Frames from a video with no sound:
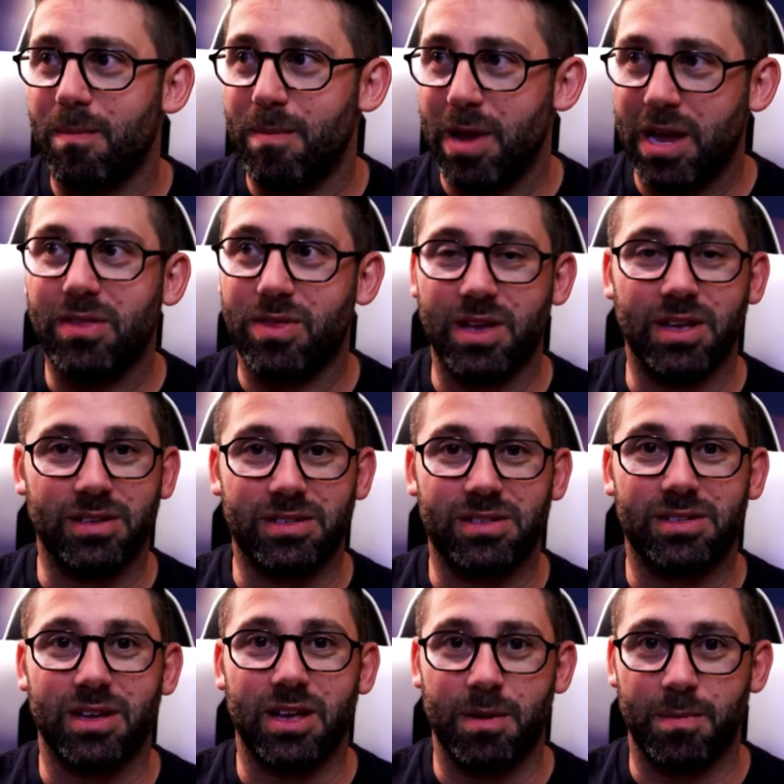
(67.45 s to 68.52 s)
made
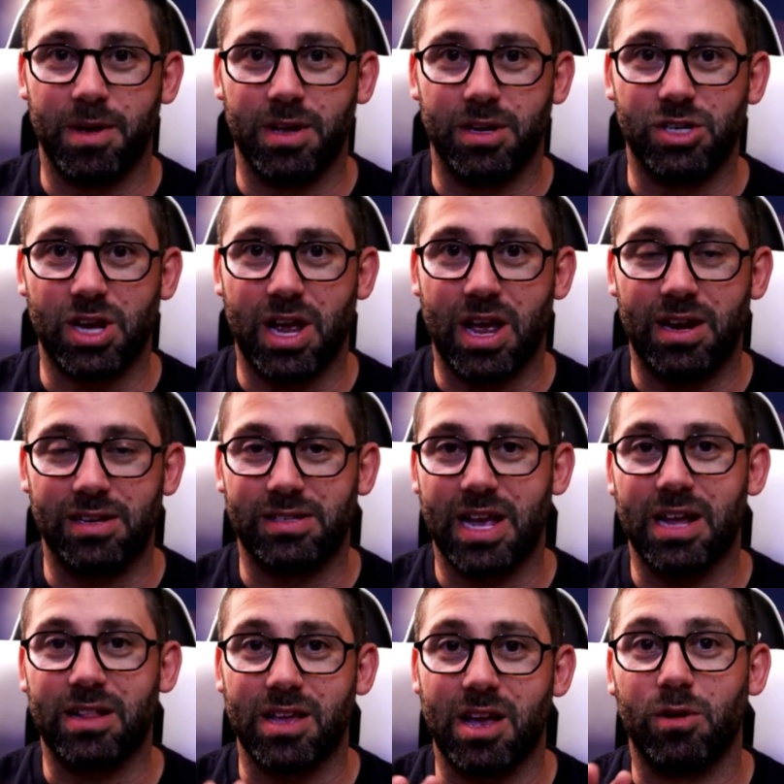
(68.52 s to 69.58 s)
this image and
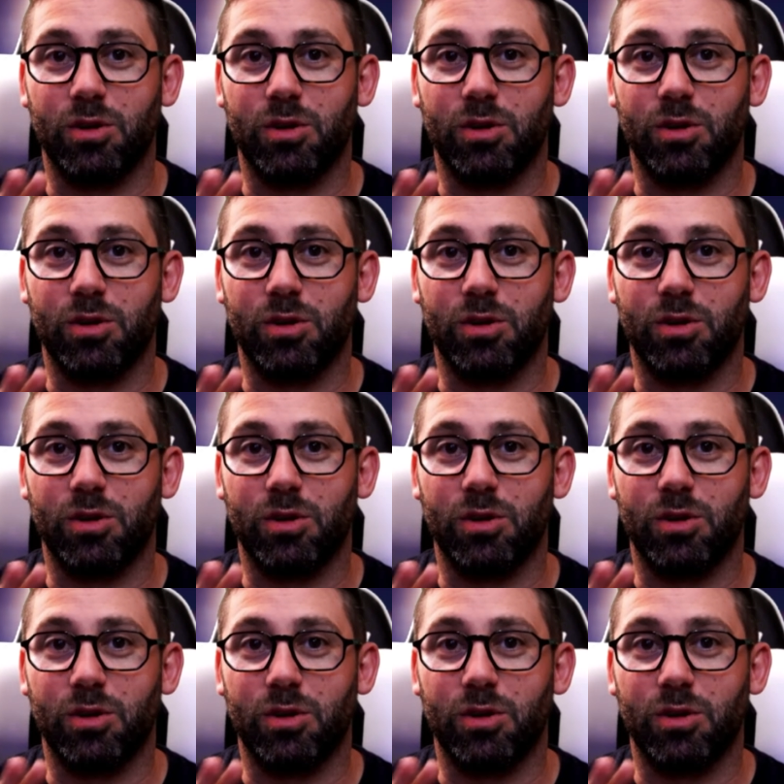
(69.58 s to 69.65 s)
exactly